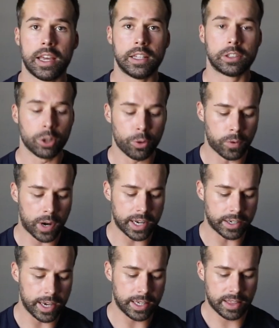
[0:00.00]
And so far
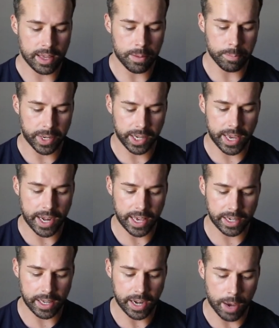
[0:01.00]
I like them, but again,
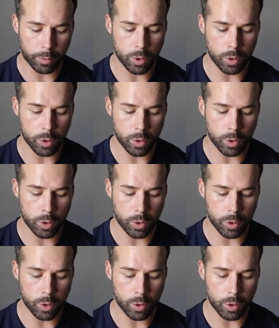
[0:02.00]
I